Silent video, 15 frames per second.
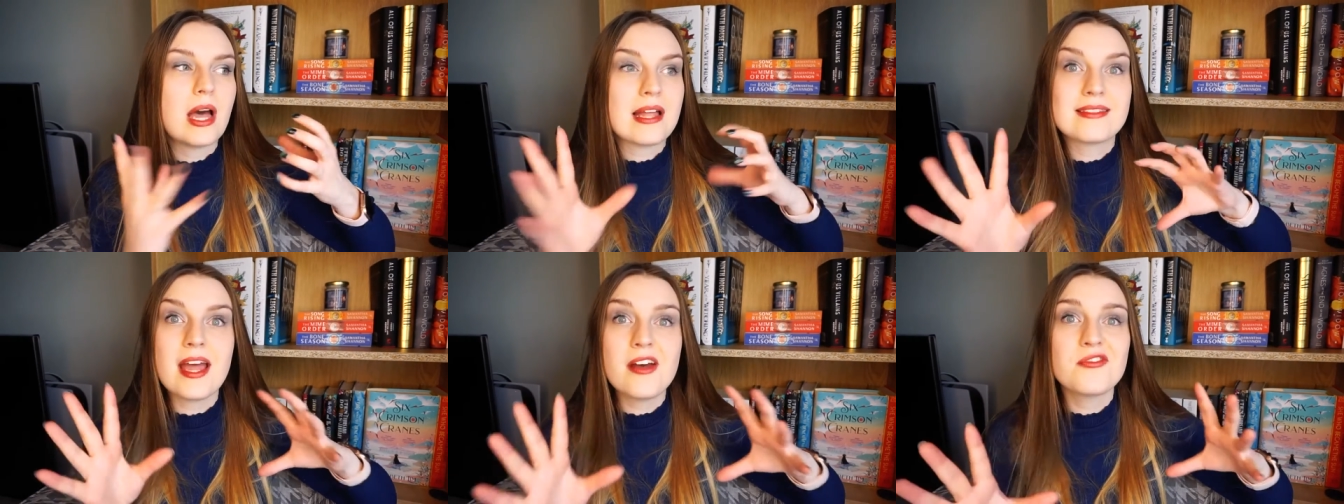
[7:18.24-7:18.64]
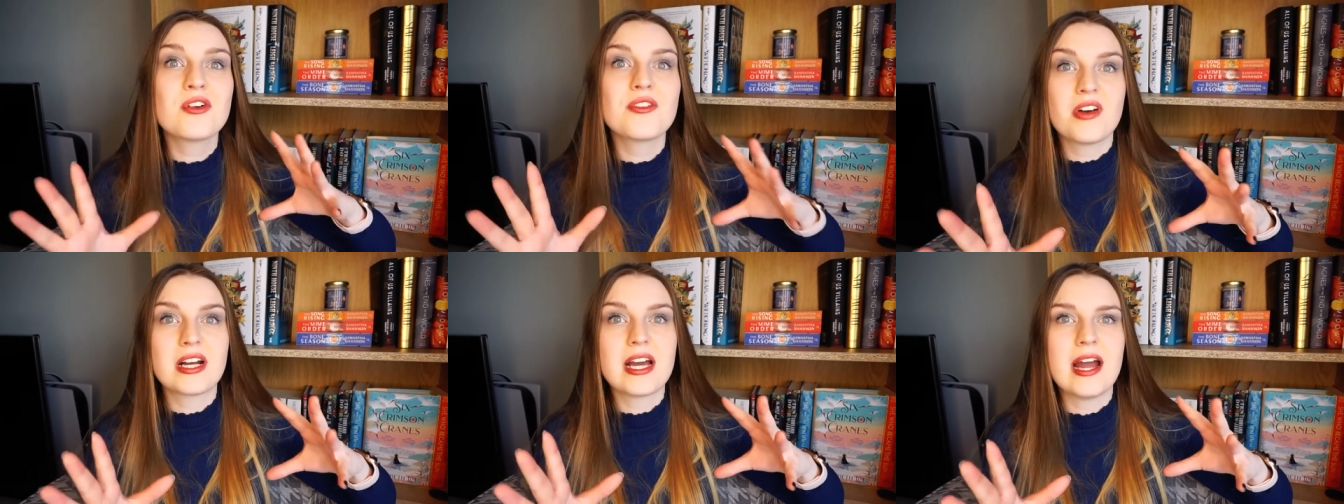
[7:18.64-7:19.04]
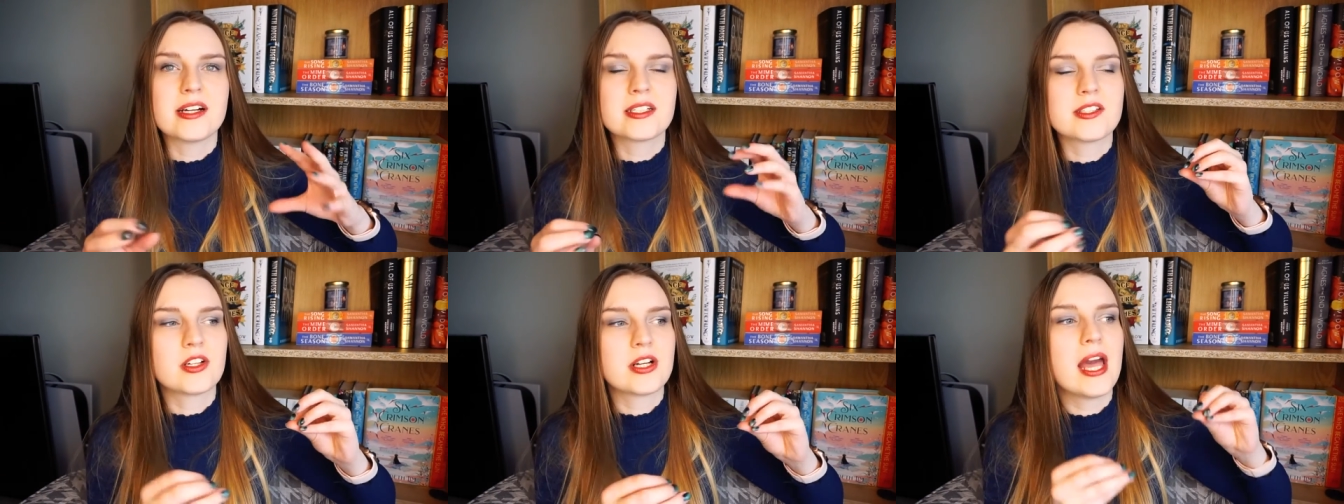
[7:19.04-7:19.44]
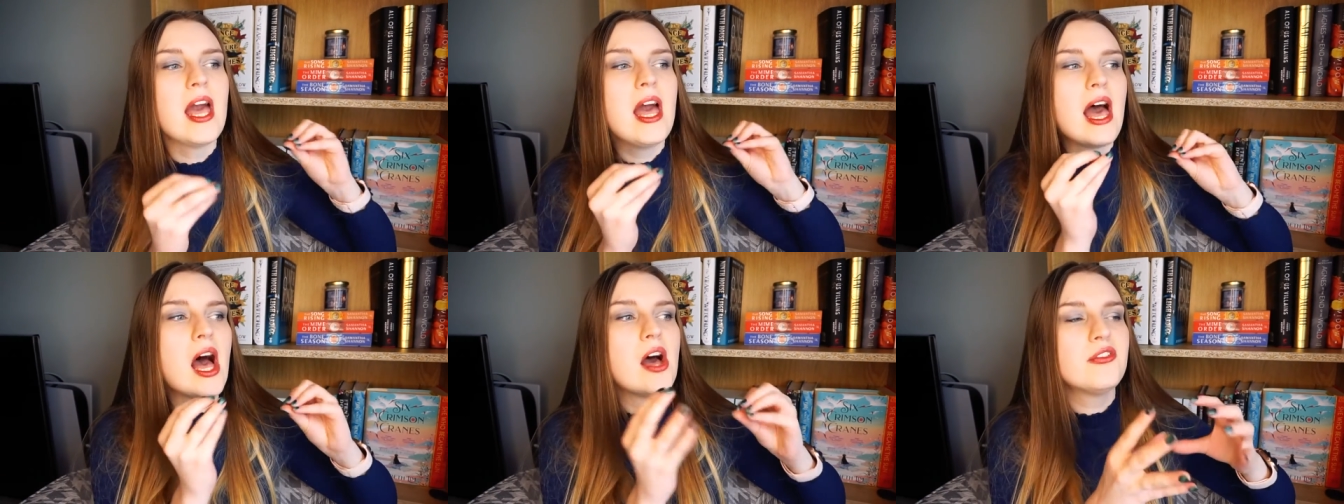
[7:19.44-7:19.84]
death
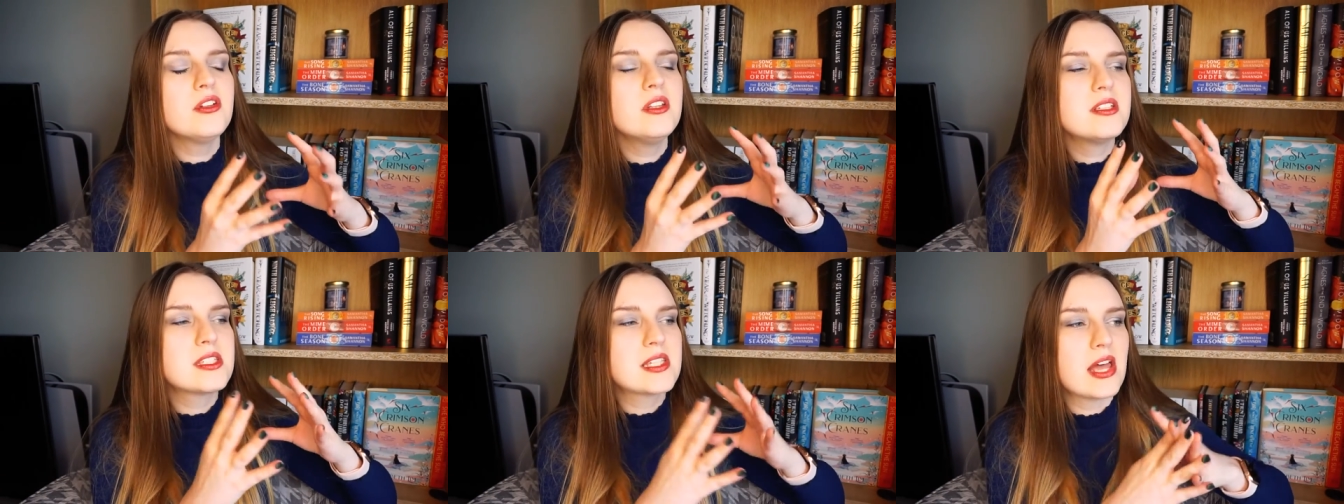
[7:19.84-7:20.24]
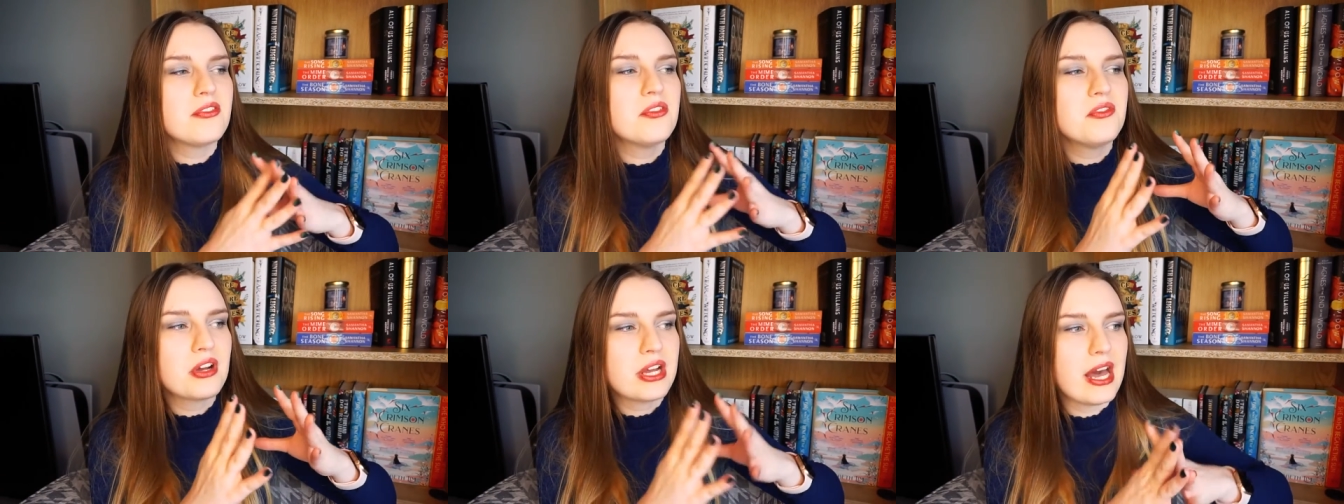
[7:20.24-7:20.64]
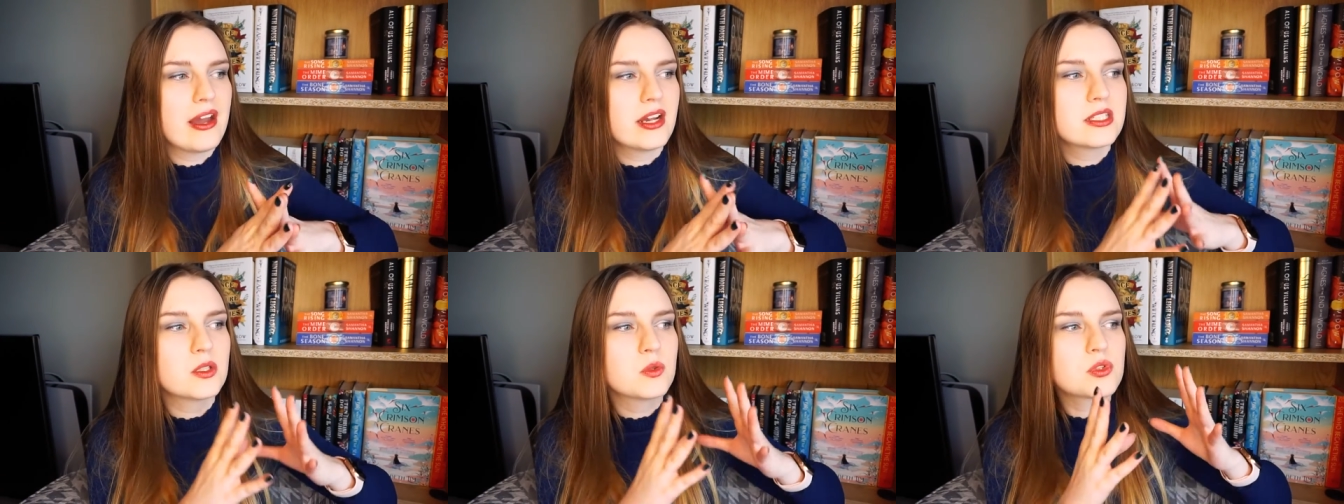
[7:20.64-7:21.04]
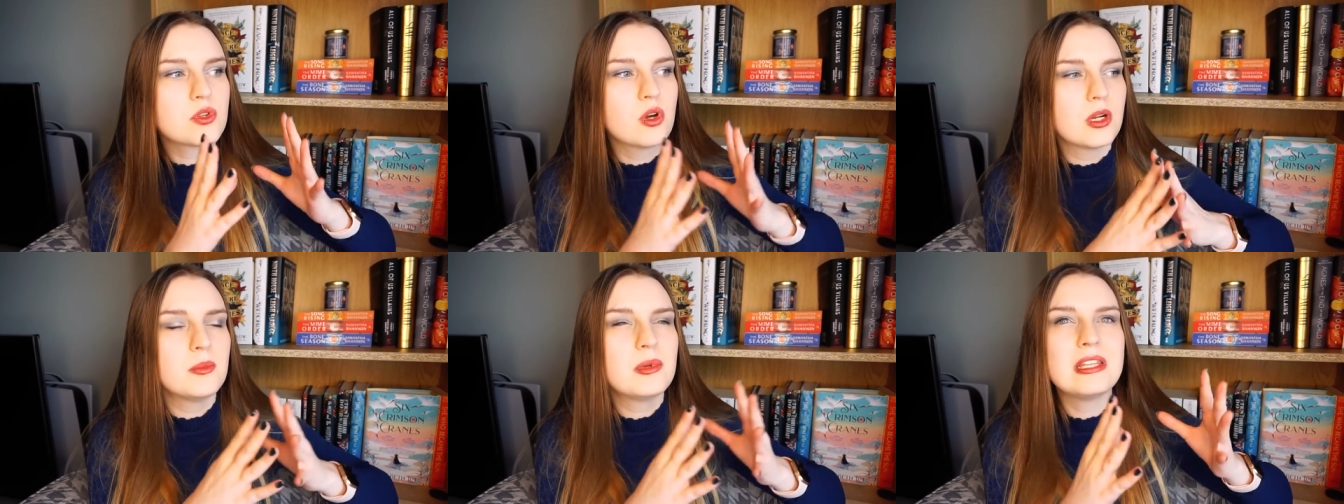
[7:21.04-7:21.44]
of a character was
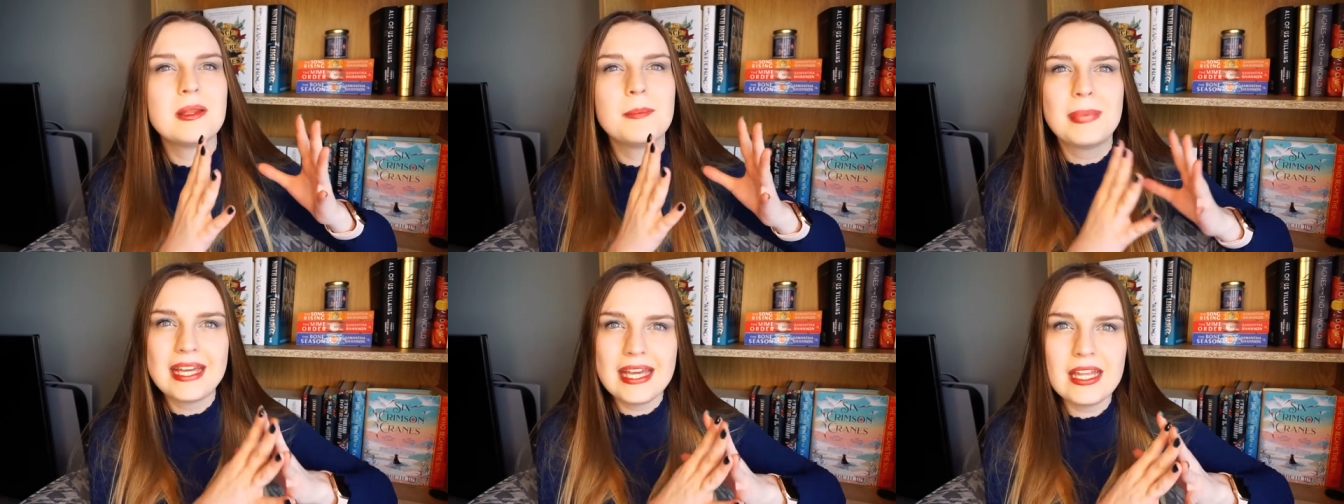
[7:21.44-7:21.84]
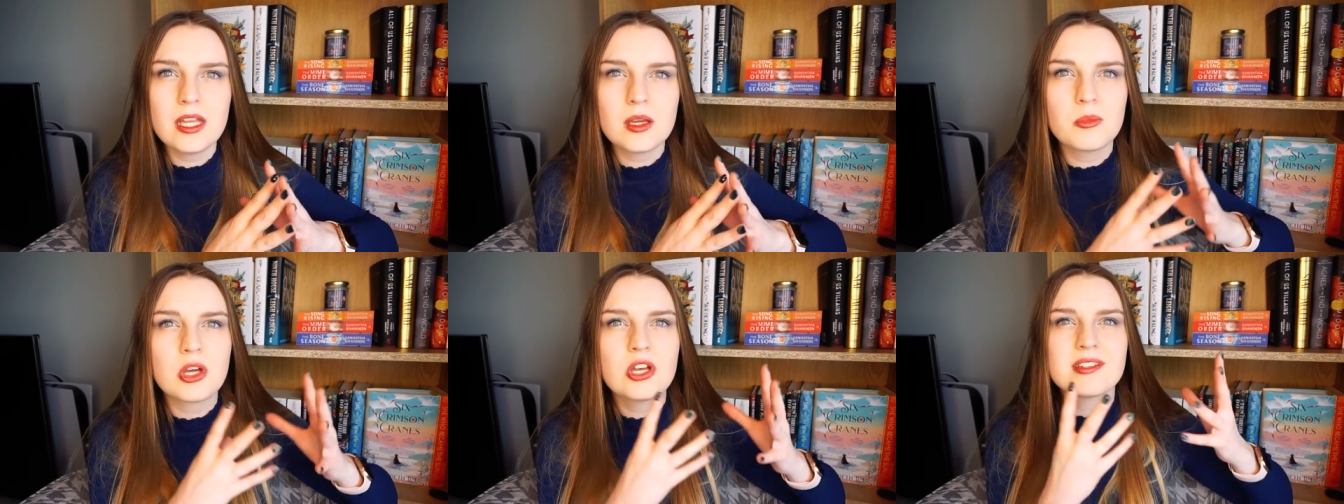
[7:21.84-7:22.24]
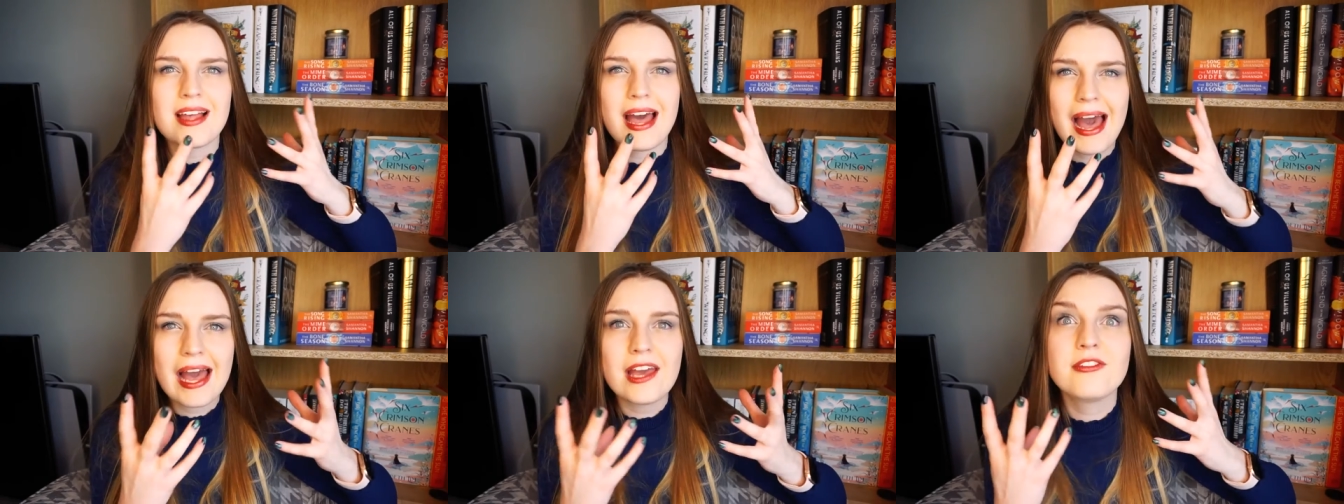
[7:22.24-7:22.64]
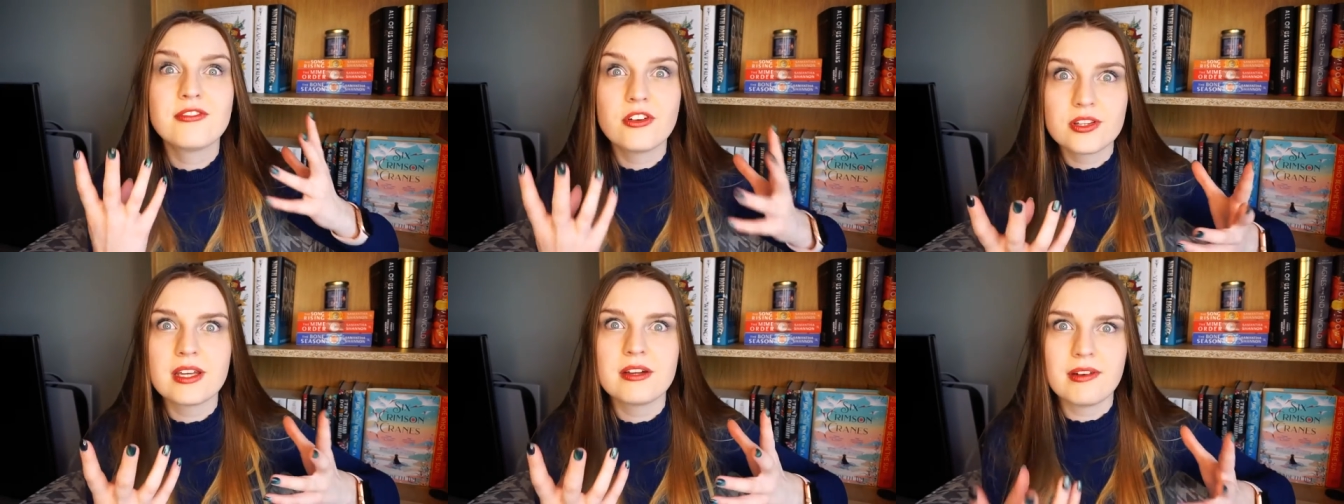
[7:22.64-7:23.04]
gonna be in the beginning, because I
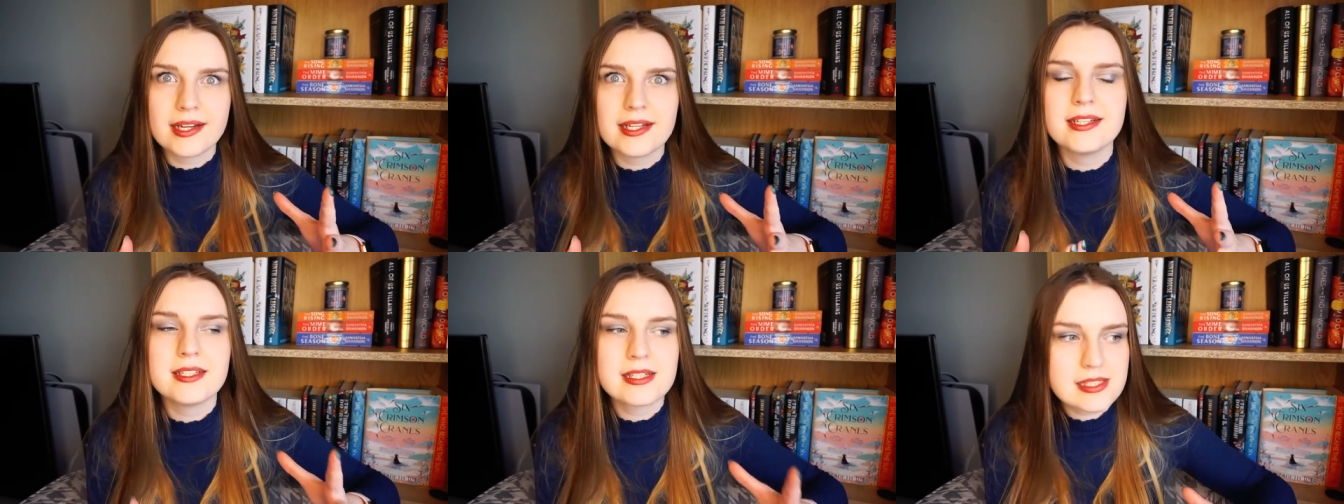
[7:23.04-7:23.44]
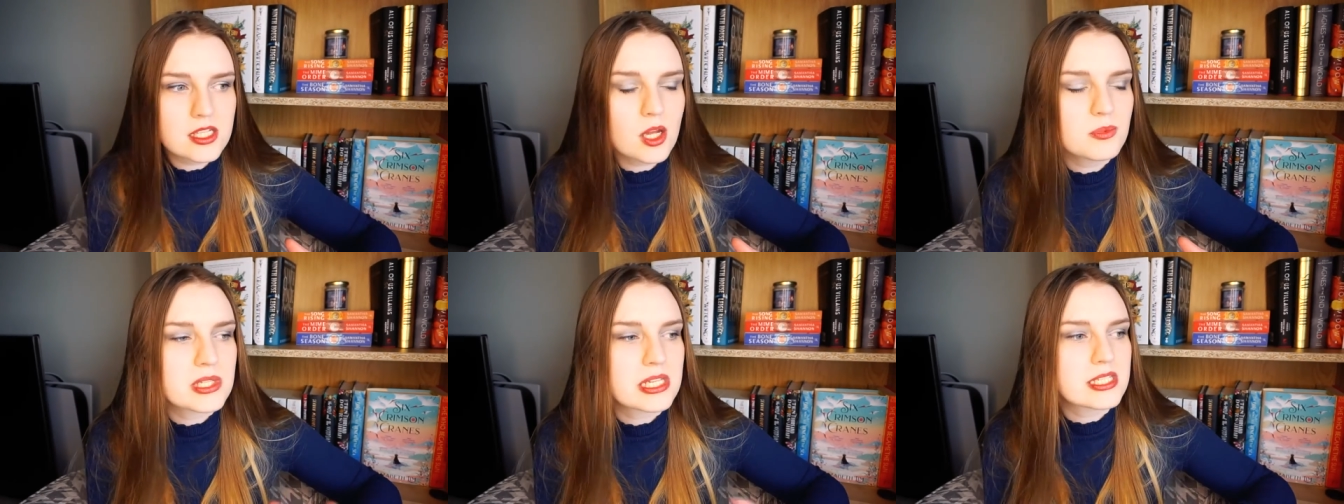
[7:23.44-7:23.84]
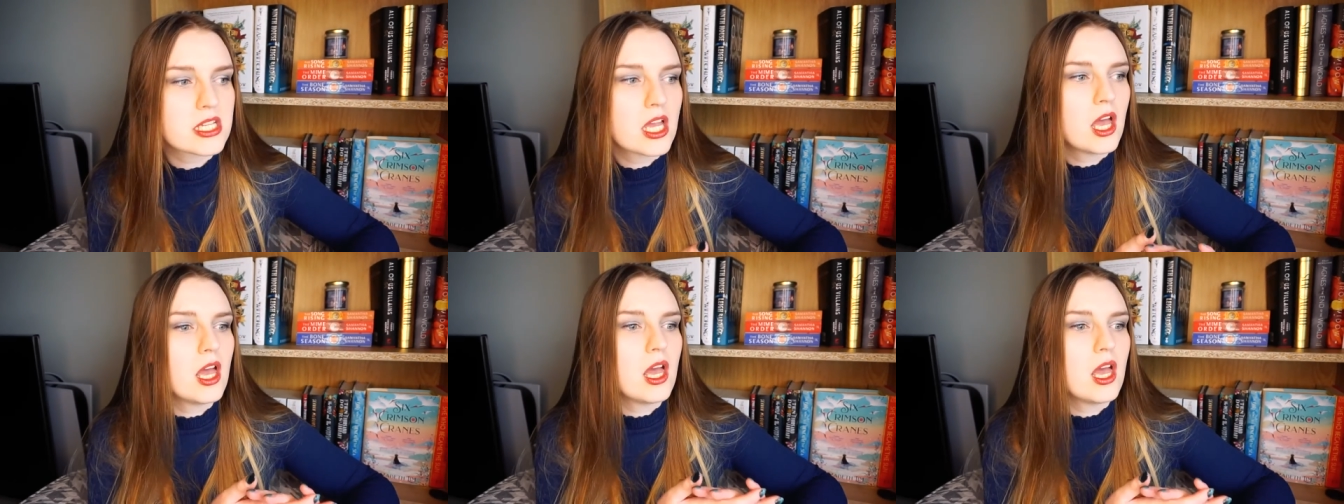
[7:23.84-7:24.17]
thought I read it in the synopsis.